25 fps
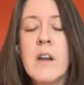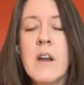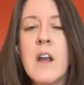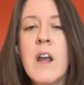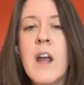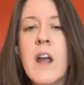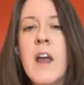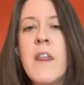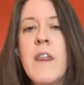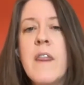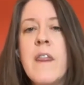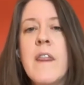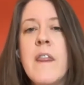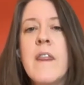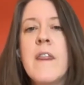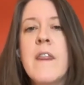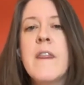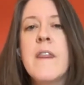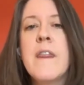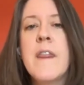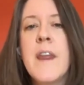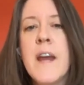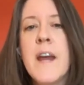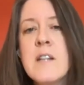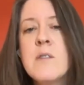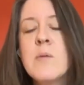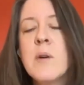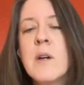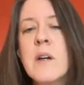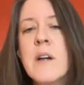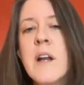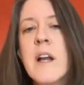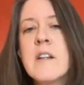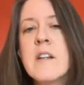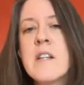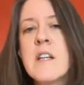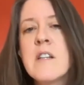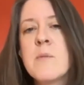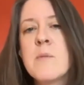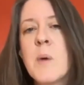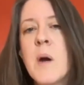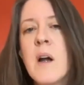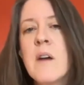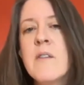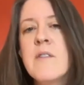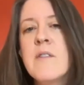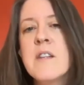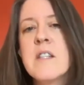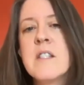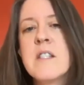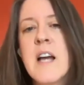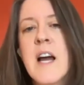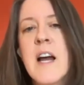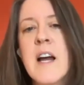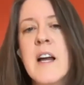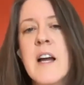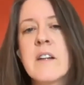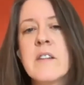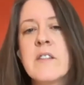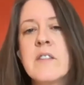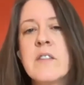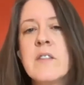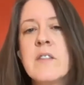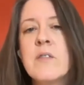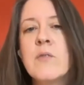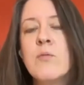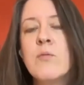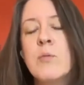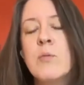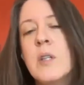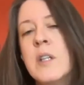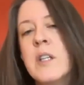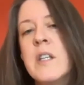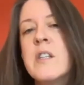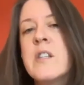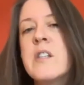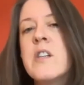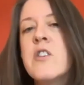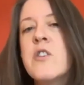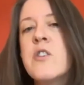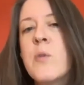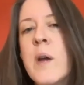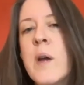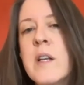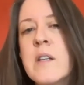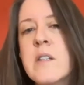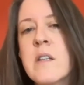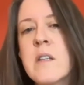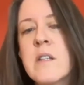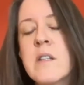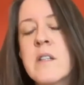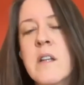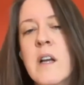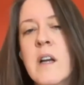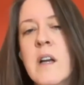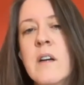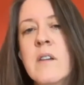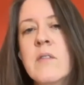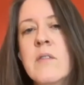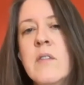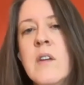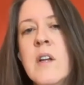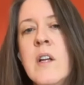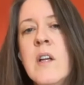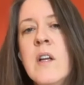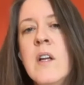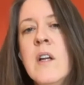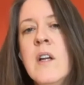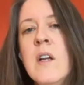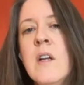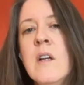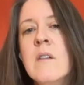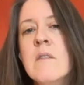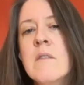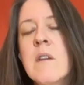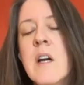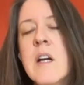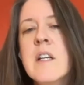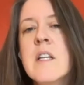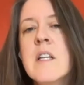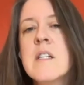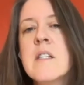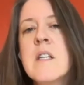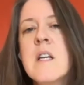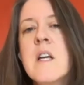And that's where an excess profits tax really situates itself, right?